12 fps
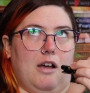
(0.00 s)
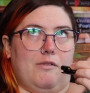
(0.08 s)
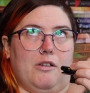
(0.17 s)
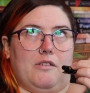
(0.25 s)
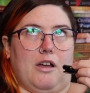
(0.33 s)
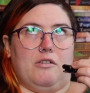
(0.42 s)
I
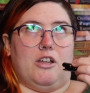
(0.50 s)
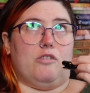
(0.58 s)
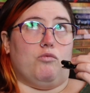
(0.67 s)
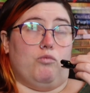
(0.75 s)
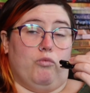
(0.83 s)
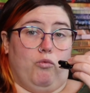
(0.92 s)
felt like that, like,
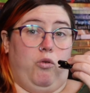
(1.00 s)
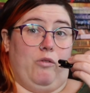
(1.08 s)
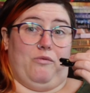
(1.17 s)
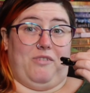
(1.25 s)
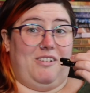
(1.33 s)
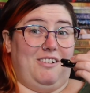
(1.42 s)

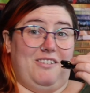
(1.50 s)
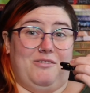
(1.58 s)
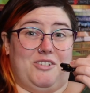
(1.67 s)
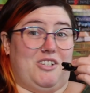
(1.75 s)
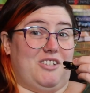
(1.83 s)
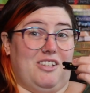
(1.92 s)
really
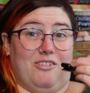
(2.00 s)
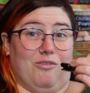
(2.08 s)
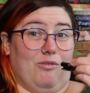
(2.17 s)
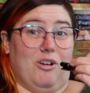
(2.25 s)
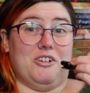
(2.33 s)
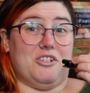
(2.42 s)
was just, like,
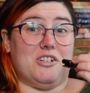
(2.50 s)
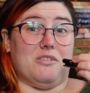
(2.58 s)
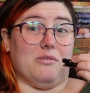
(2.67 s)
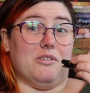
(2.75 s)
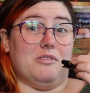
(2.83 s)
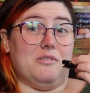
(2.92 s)
rushed
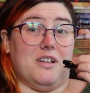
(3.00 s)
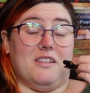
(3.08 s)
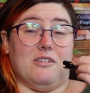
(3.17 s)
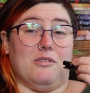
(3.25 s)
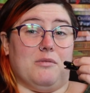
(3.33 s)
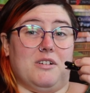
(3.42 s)
through, and
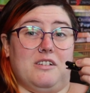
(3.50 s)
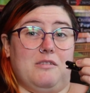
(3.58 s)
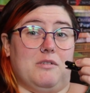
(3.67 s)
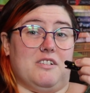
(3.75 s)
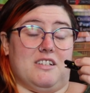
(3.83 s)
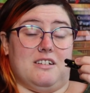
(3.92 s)
there really
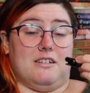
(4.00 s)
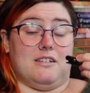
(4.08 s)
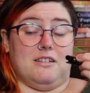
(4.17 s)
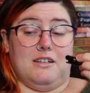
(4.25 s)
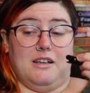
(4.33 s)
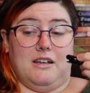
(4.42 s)

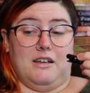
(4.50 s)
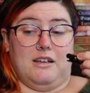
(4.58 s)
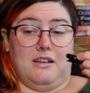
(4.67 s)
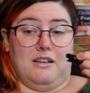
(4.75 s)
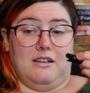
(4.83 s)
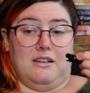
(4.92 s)
wasn't,
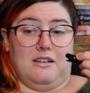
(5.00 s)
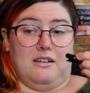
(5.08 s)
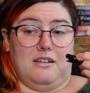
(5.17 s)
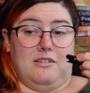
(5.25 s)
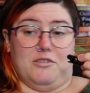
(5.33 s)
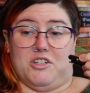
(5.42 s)

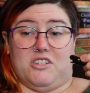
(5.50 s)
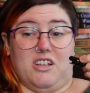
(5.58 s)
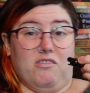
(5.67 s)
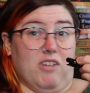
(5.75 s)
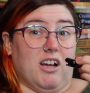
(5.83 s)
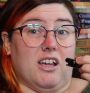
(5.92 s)
it was just
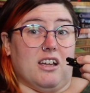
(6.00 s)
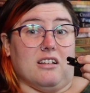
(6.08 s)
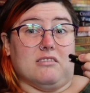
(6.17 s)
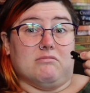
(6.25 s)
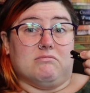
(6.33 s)
like fucking.